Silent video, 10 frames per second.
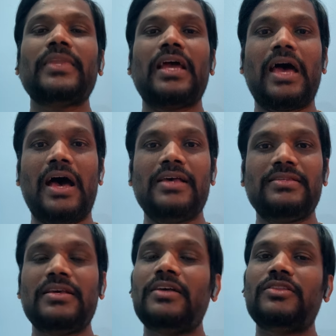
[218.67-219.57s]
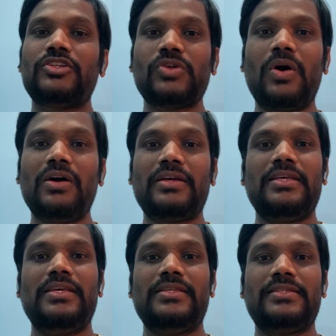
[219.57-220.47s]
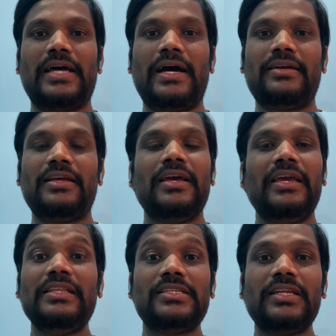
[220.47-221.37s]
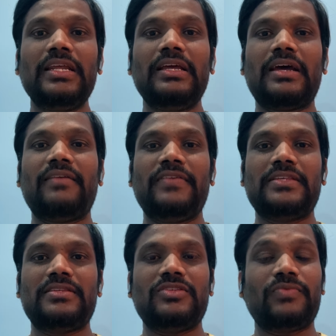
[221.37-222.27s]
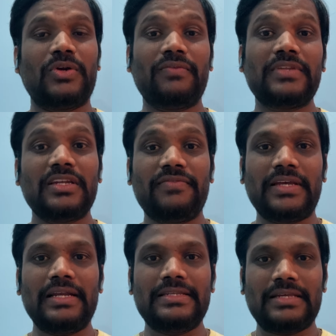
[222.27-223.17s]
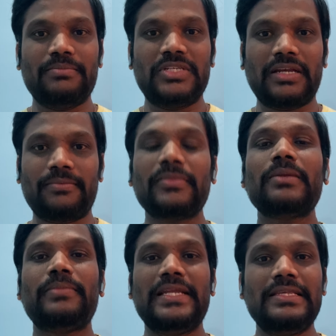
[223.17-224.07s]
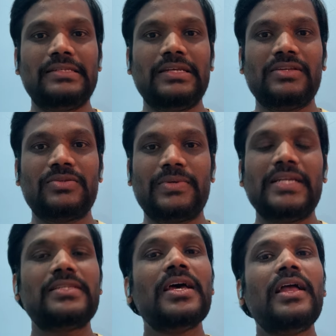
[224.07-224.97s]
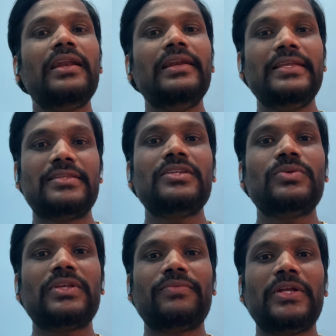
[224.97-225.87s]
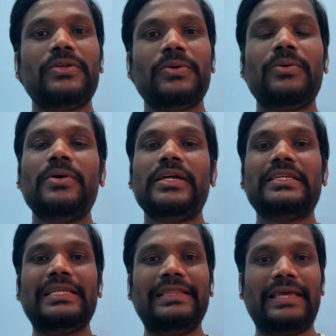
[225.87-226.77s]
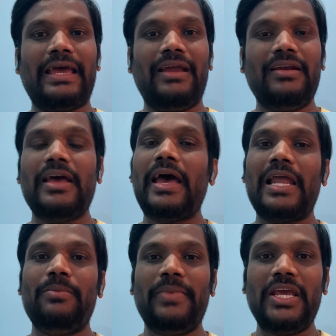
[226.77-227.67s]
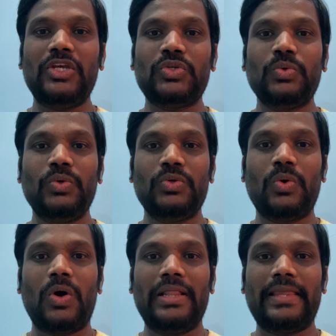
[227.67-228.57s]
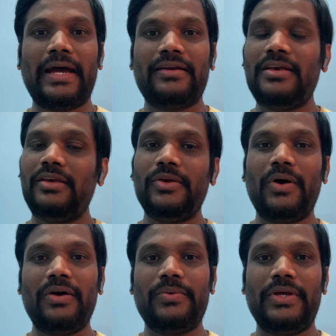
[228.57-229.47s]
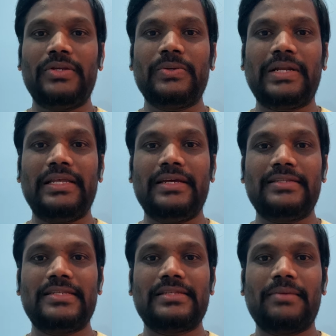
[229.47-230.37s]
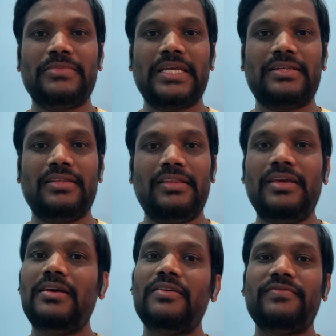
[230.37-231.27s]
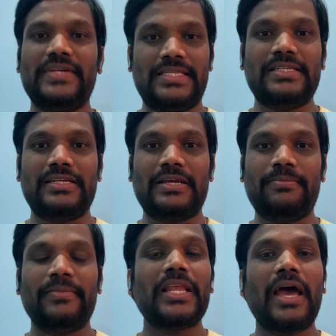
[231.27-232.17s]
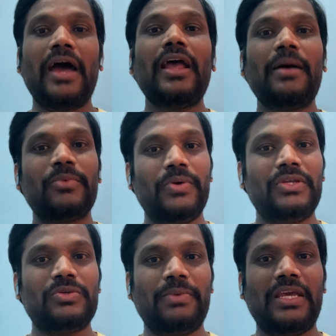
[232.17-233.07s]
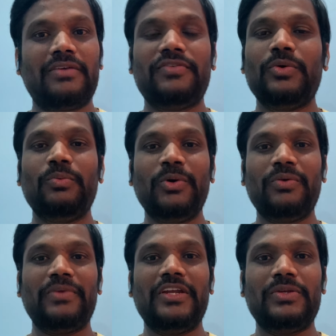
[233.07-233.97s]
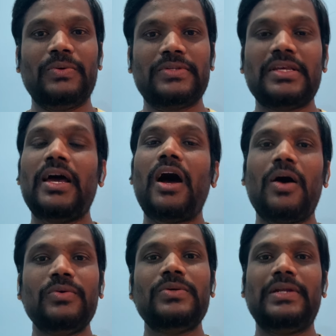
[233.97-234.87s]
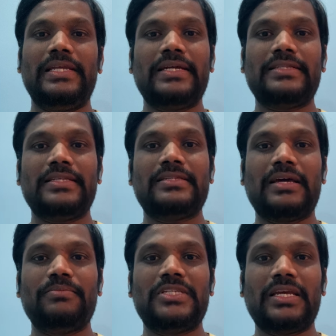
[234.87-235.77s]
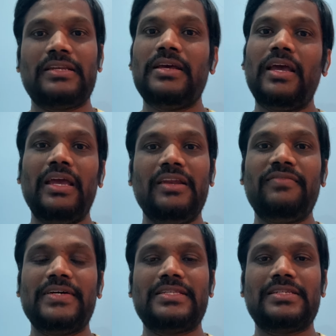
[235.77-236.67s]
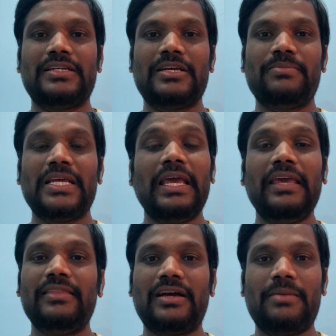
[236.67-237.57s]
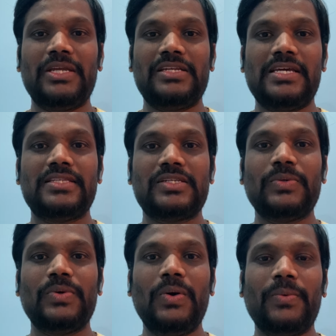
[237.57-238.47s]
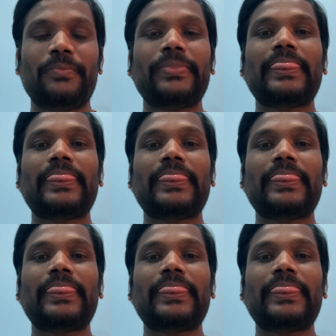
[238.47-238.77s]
As the talk is that engineering graphics is one of the difficult subject. Please, dear students, listen to the video till the end. I'll make sure you all that you are going to clear this subject in the first attempt, and I'm going to make few more videos how to clear this subject in a first attempt in the coming days to go.